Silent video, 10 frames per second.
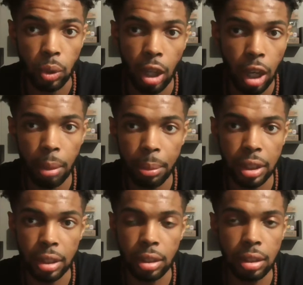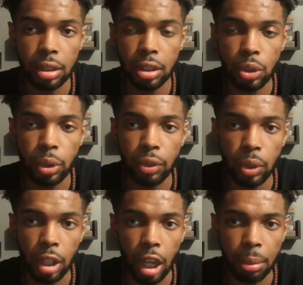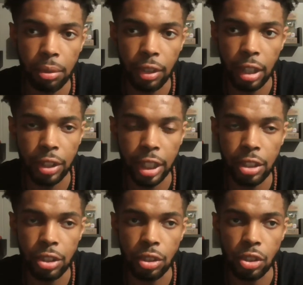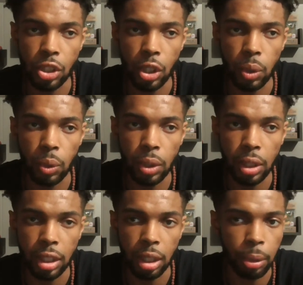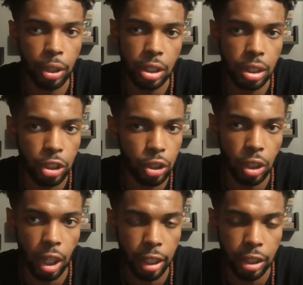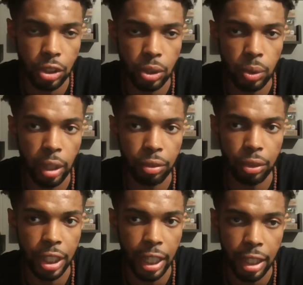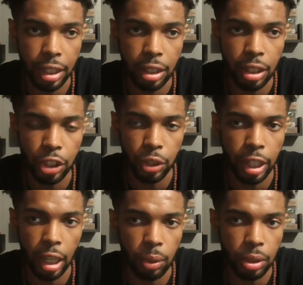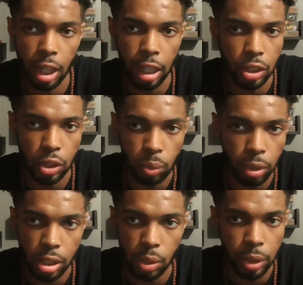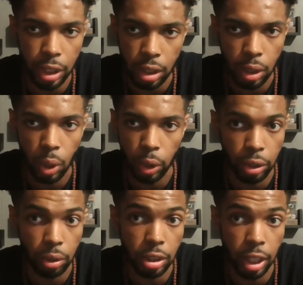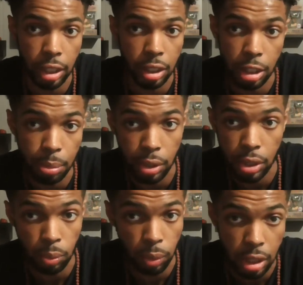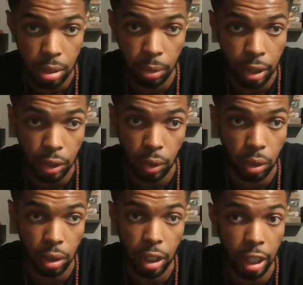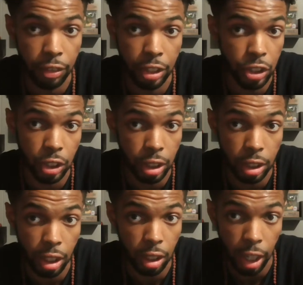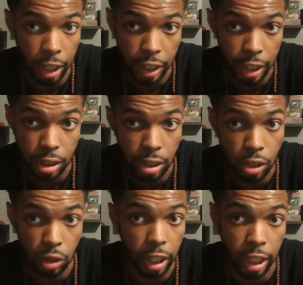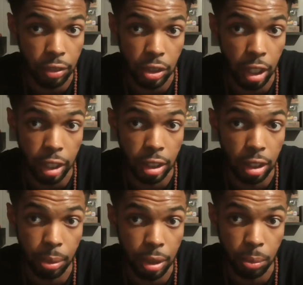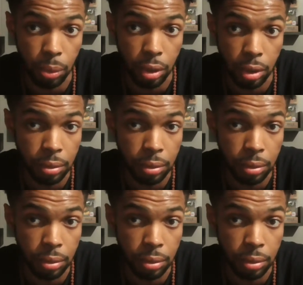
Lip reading: common foundation. So the person that you're talking to every day, you're now only talking to once a week, or you're only talking to this person once a month, or eventually, in a lot of cases, you're not even talking to them anymore.